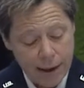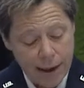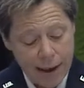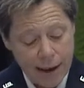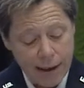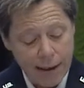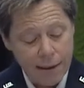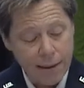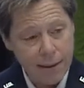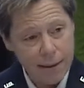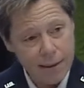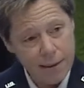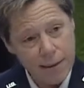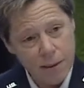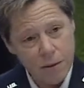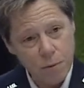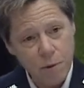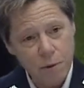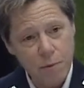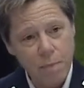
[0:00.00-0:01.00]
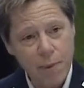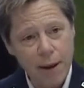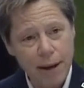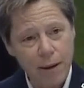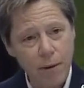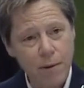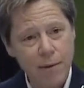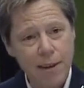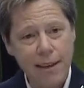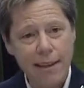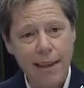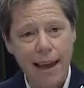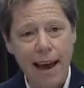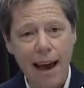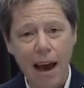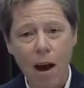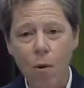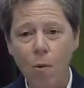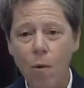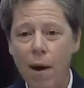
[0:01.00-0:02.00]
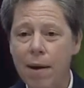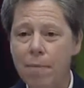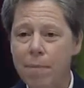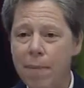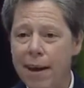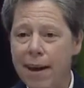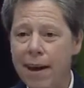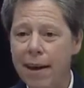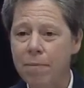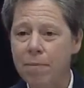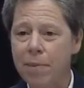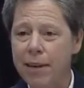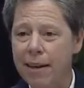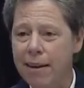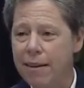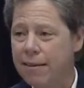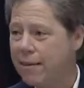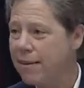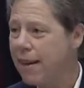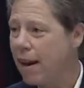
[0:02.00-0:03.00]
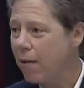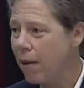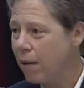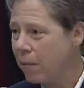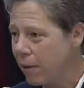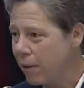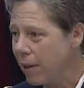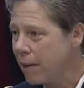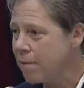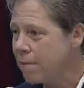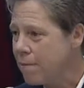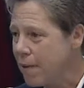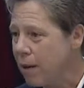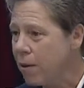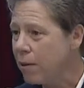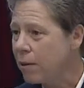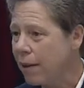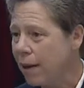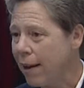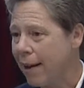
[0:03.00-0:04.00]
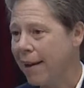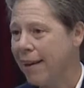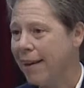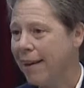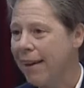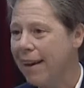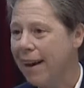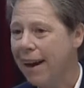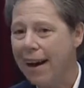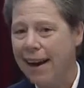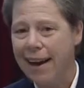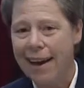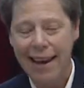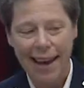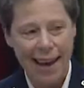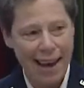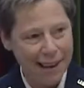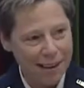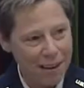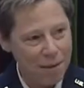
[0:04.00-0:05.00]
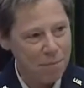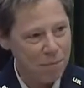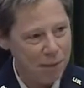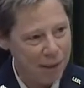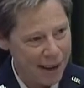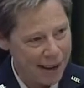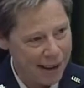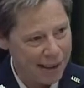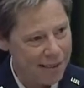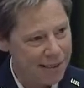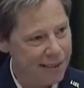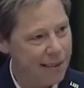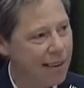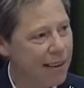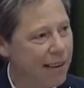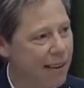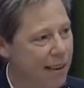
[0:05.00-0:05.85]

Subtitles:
And this was better than the outright ban because now I really felt like I had a place